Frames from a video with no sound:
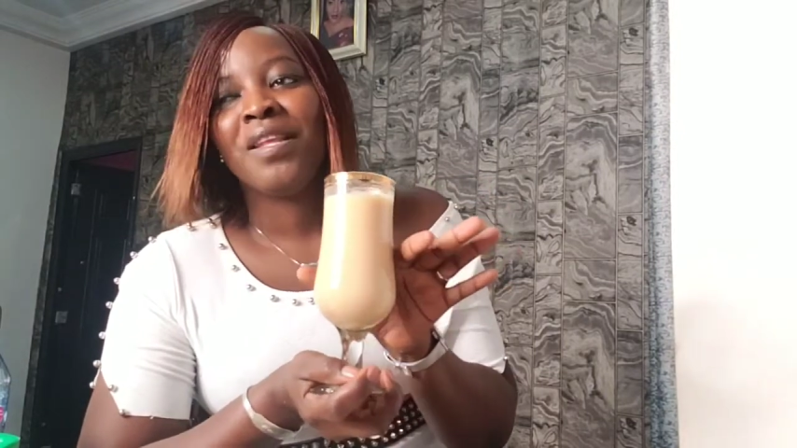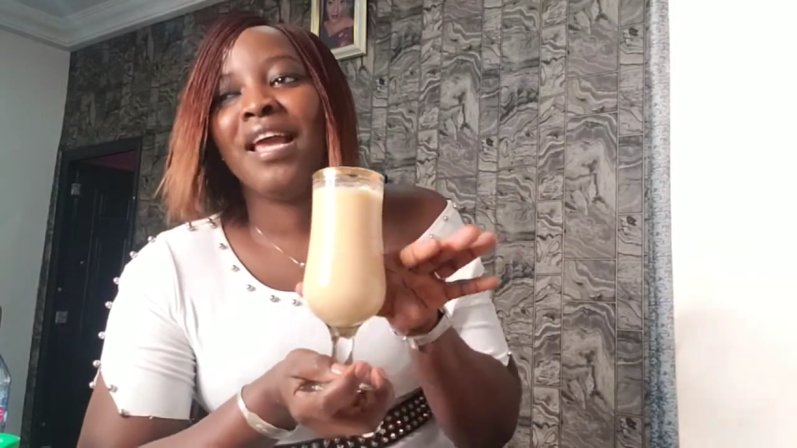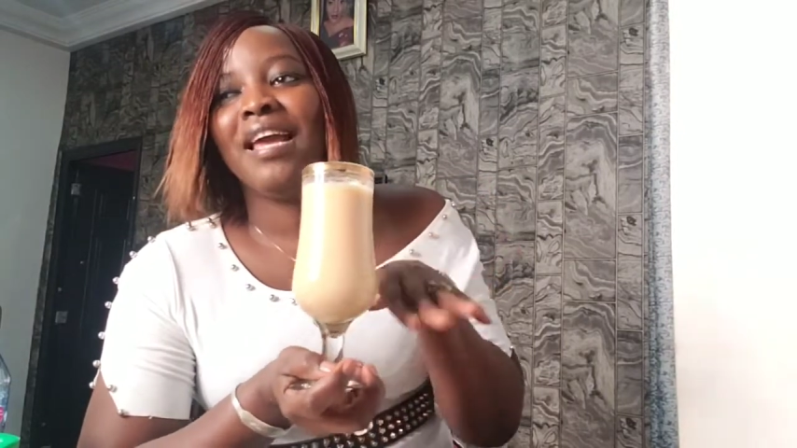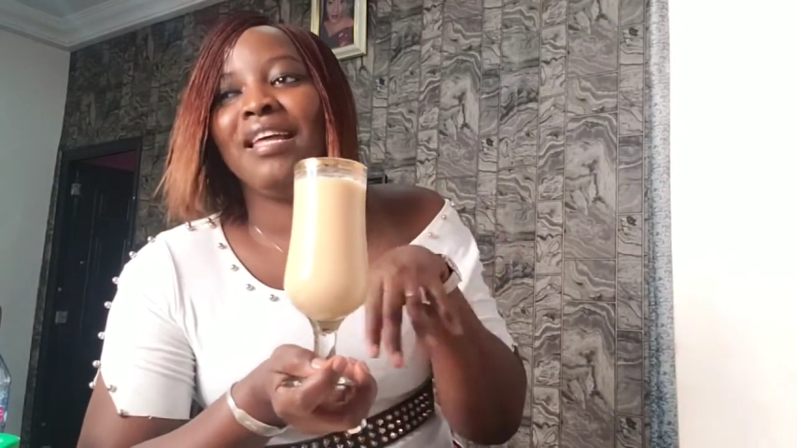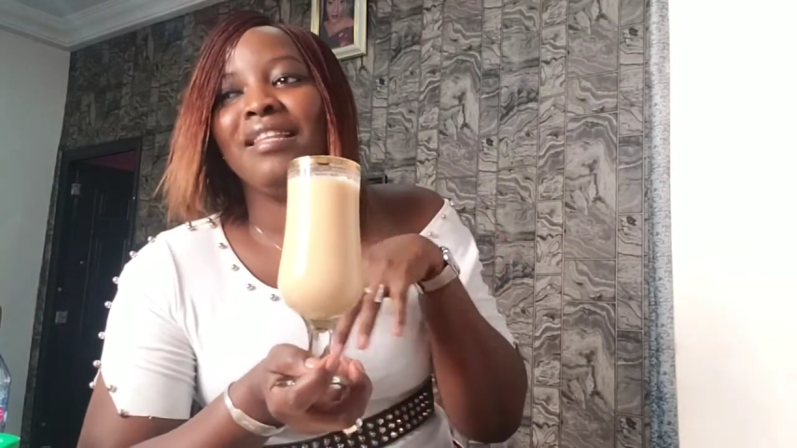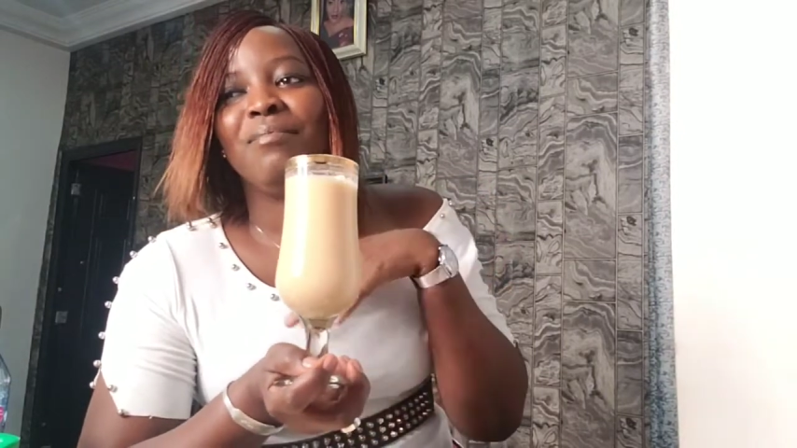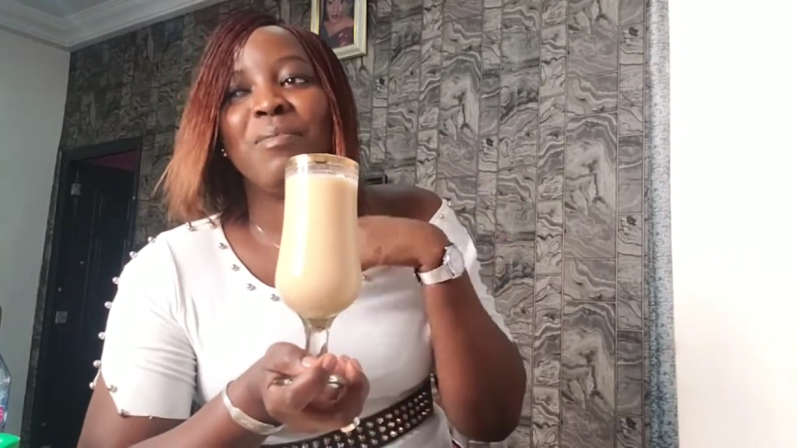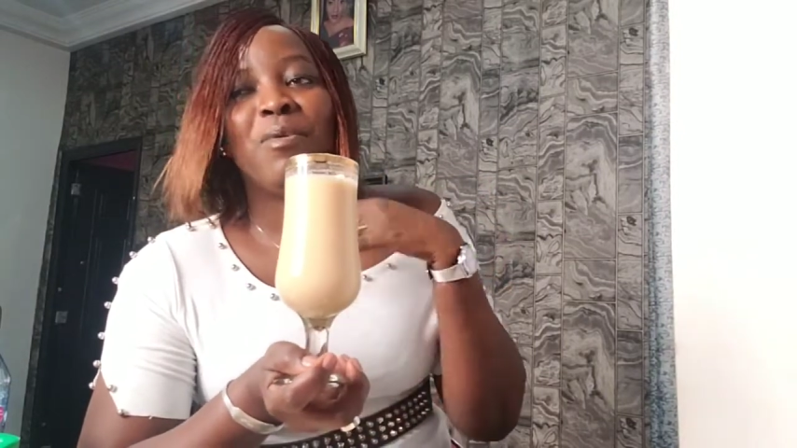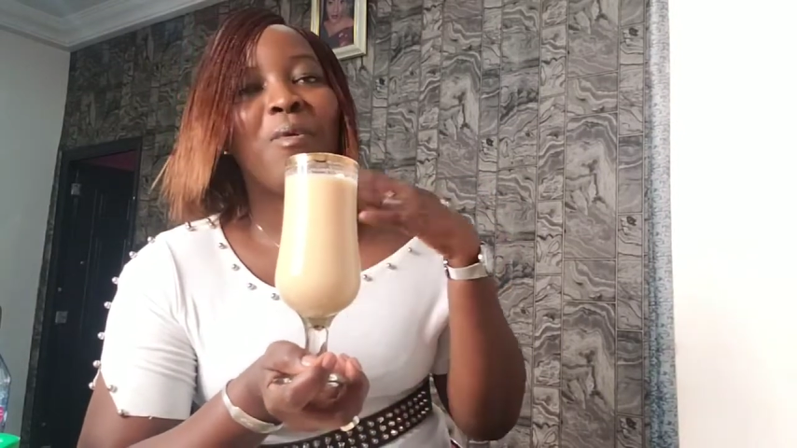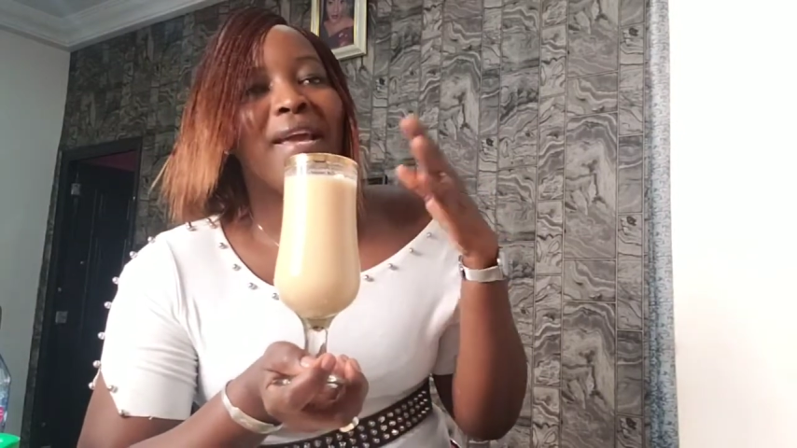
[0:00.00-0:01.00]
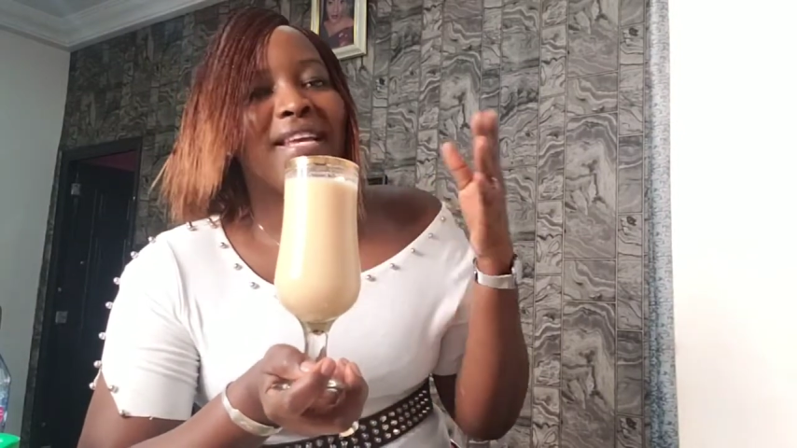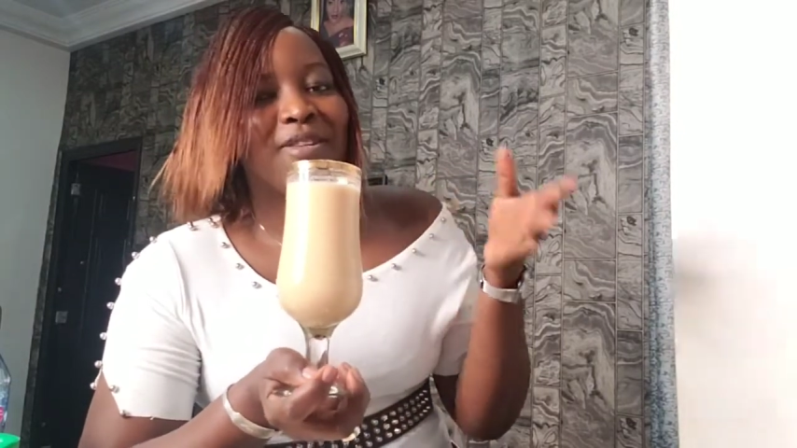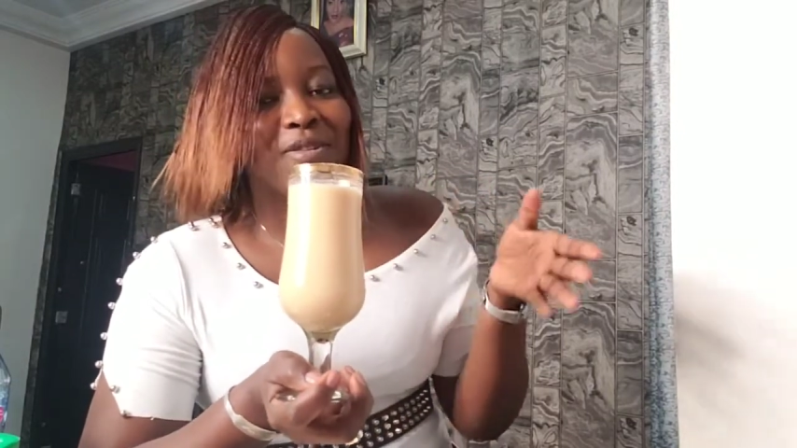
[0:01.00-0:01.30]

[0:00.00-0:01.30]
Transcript: and the people who are yet to